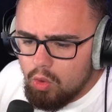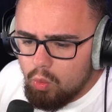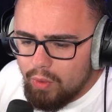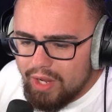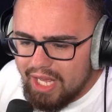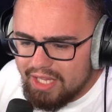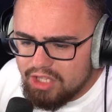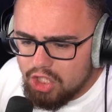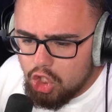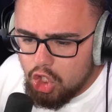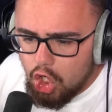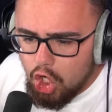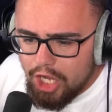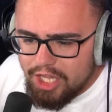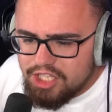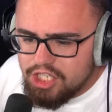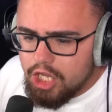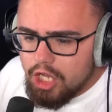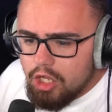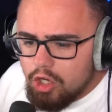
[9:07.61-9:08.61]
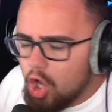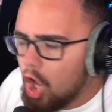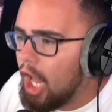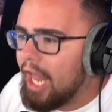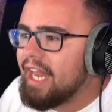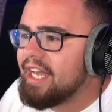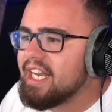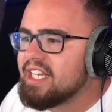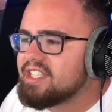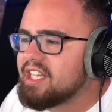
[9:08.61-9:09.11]
we got the goods. No,
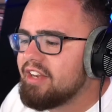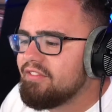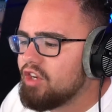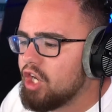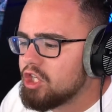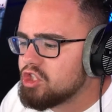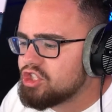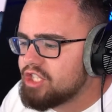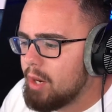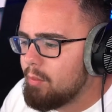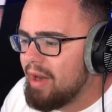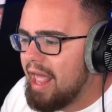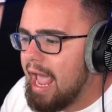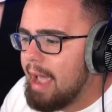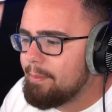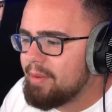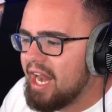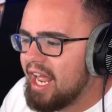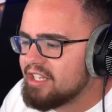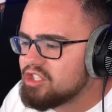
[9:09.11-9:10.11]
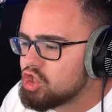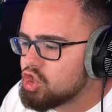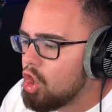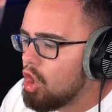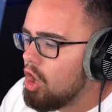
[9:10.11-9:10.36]
he doesn't even understand what happened. I just...